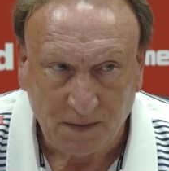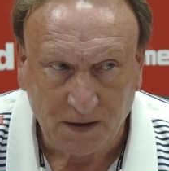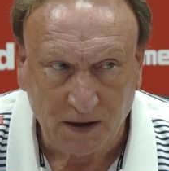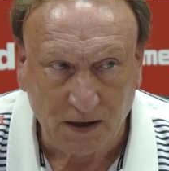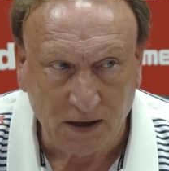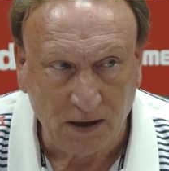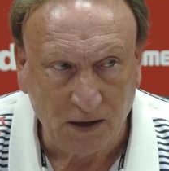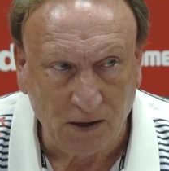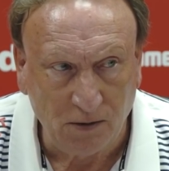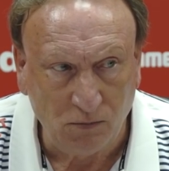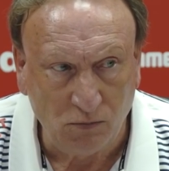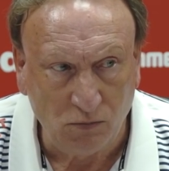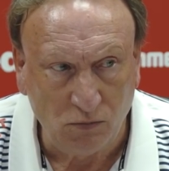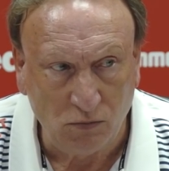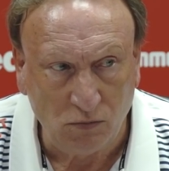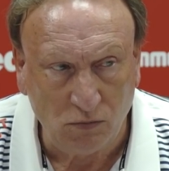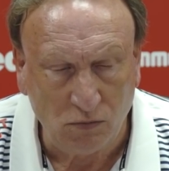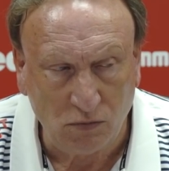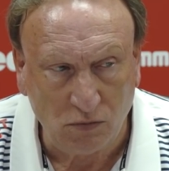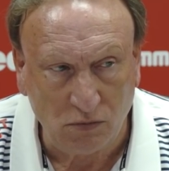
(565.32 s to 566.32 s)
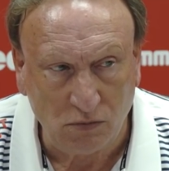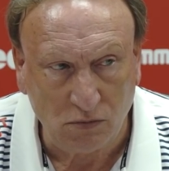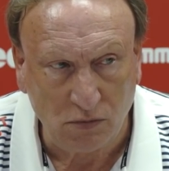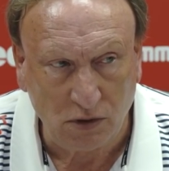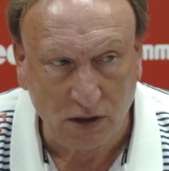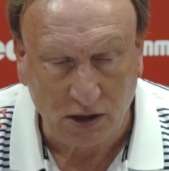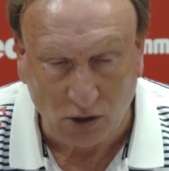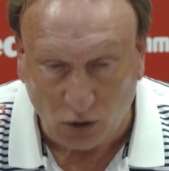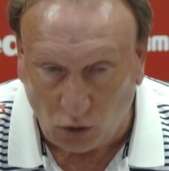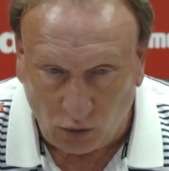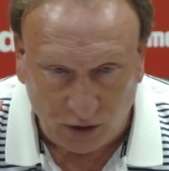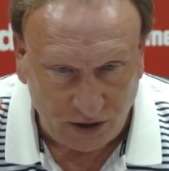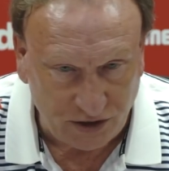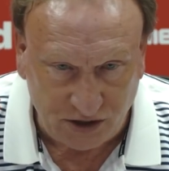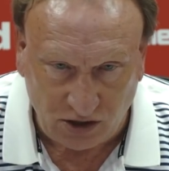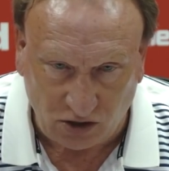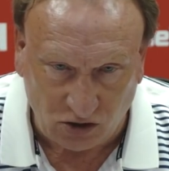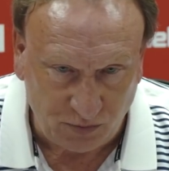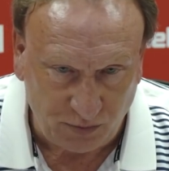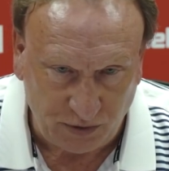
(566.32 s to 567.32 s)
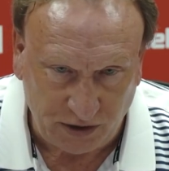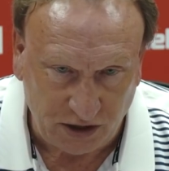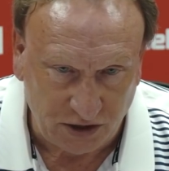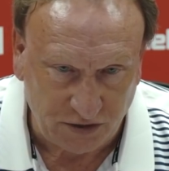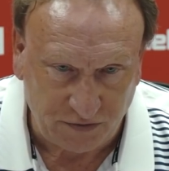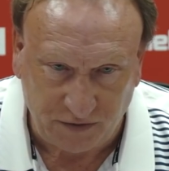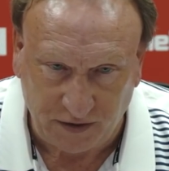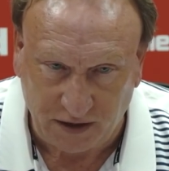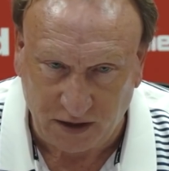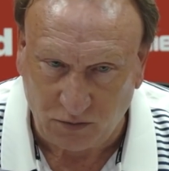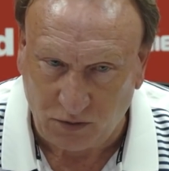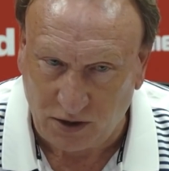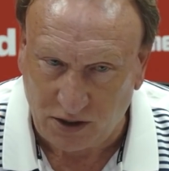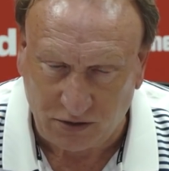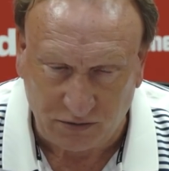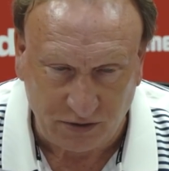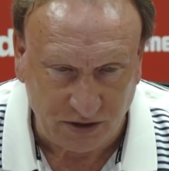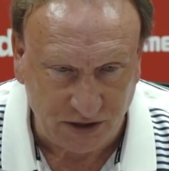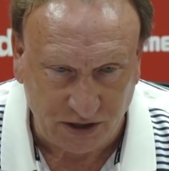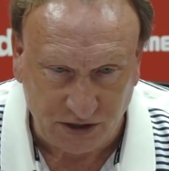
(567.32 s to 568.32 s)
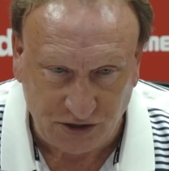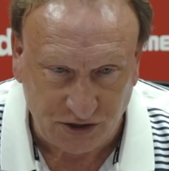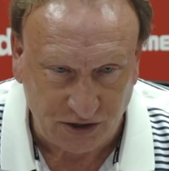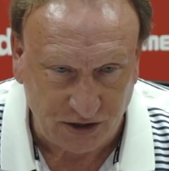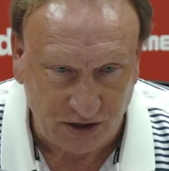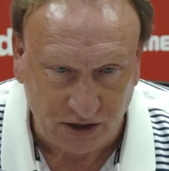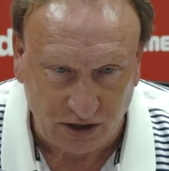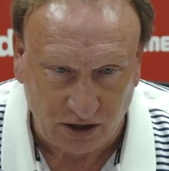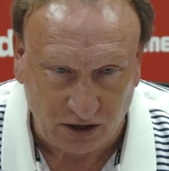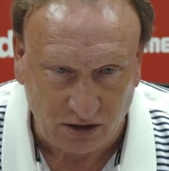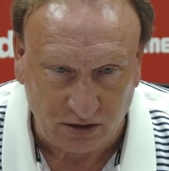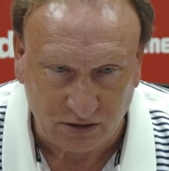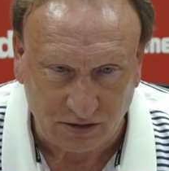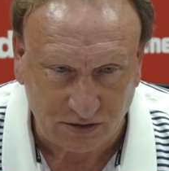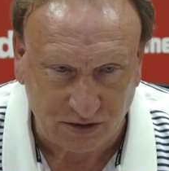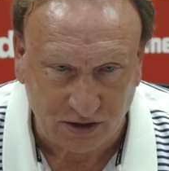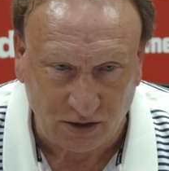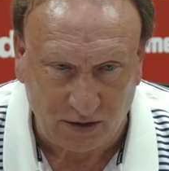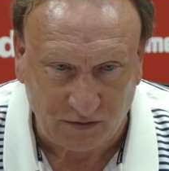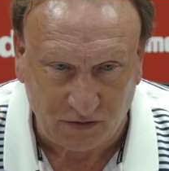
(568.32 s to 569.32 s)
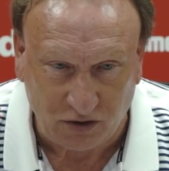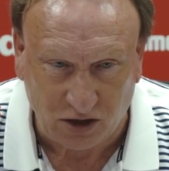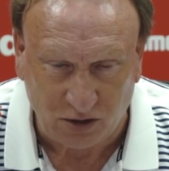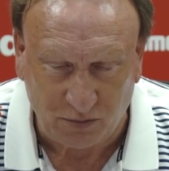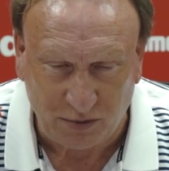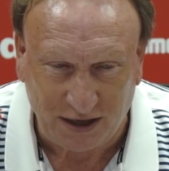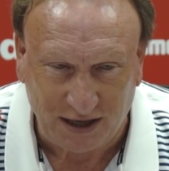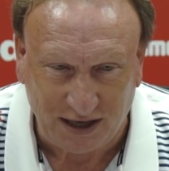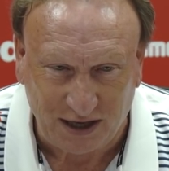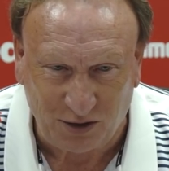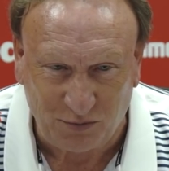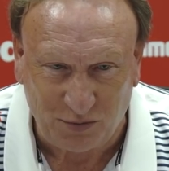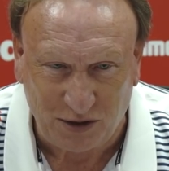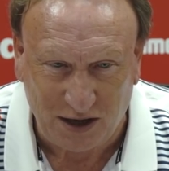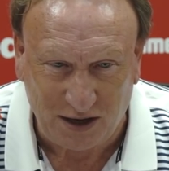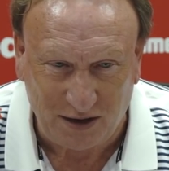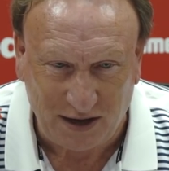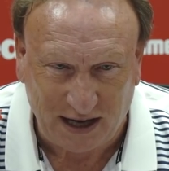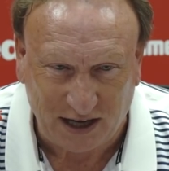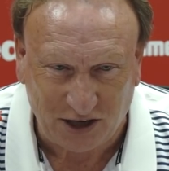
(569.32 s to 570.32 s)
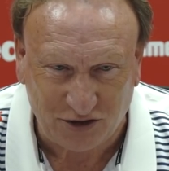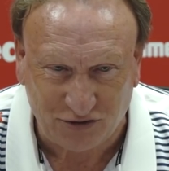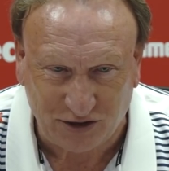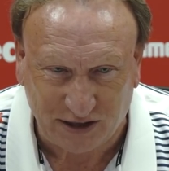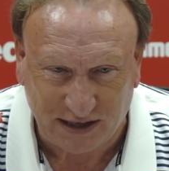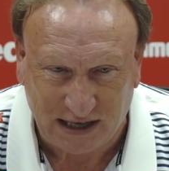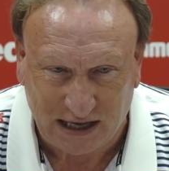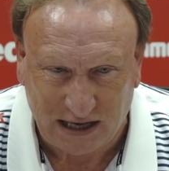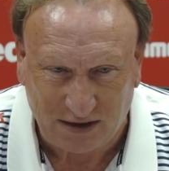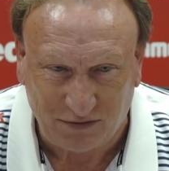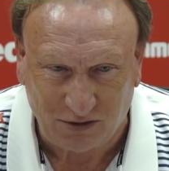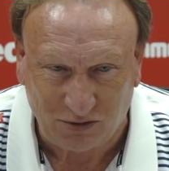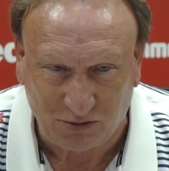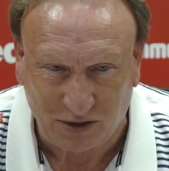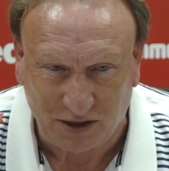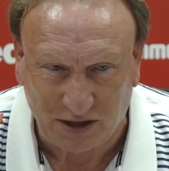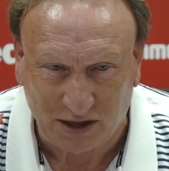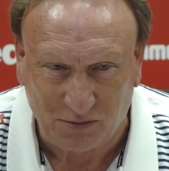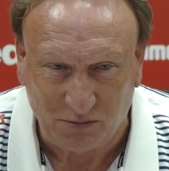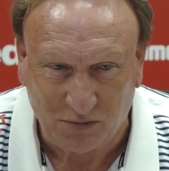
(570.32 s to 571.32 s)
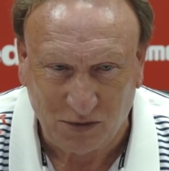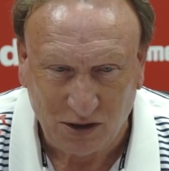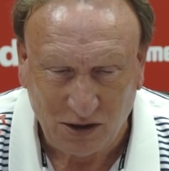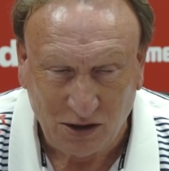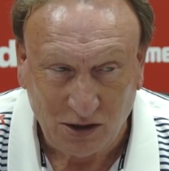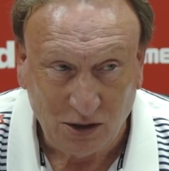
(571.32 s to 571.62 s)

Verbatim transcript: Um, he always tells me he's fit, whether he's injured or not. So I've got to be a little bit extra careful with him.